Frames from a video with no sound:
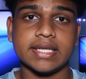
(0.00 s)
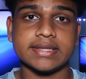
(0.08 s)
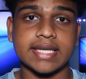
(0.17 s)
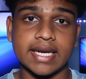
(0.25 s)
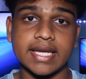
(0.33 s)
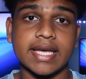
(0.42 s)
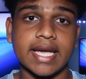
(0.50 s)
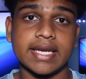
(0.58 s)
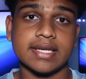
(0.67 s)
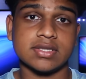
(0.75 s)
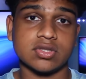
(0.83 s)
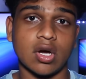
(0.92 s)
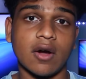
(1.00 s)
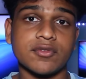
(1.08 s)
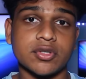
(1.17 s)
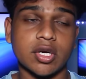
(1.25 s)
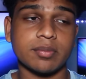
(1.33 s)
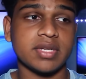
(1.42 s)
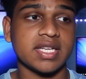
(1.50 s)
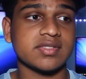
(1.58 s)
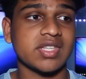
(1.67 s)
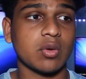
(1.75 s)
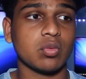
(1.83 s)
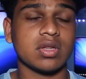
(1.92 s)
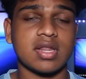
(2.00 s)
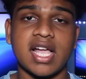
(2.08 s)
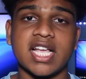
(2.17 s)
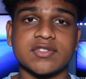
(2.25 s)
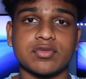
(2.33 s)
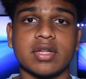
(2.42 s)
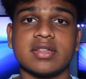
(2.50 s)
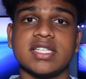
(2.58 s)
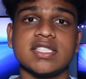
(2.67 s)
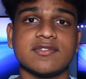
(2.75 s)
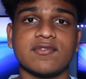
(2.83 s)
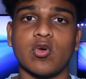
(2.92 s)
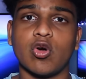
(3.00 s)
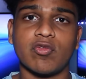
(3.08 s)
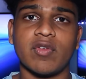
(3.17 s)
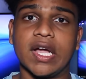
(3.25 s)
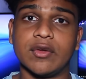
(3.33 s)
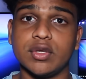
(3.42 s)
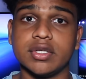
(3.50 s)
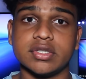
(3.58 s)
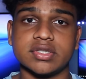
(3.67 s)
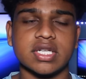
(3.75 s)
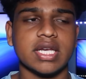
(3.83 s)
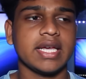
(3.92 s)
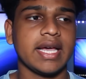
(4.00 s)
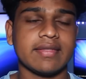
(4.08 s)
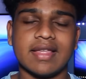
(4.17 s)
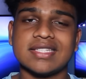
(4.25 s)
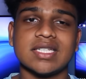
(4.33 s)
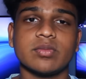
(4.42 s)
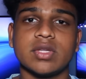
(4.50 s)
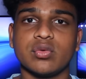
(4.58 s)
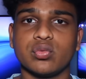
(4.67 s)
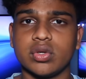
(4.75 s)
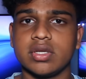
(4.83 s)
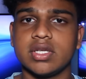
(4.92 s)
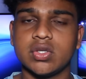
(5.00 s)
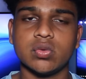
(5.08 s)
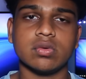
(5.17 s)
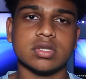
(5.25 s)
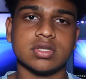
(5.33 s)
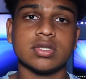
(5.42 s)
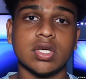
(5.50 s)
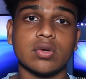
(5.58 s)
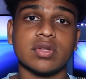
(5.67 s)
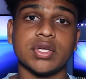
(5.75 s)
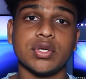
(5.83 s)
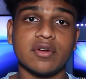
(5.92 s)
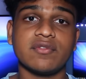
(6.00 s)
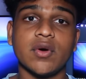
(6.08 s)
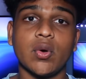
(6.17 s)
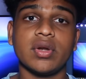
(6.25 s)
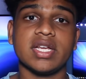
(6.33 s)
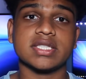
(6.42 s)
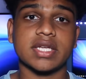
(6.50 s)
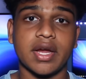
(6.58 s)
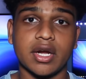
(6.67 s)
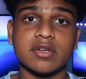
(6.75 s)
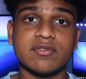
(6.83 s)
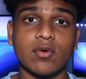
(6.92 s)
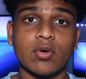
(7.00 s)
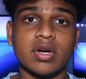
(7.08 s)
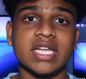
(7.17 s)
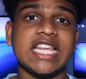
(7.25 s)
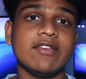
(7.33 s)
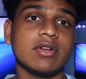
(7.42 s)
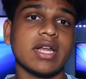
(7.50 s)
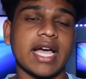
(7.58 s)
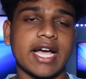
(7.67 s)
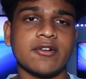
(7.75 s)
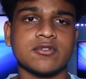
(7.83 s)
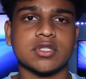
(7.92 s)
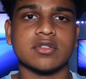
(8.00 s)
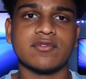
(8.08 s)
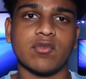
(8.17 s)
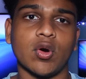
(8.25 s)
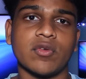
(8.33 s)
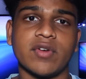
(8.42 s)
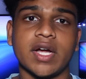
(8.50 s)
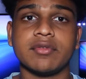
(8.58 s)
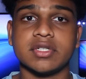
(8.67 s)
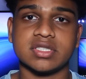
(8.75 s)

dedicated software updates that will last for at least 4 or 5 years. And that's something really cool to know, that your phone is cared for even after 4 or 5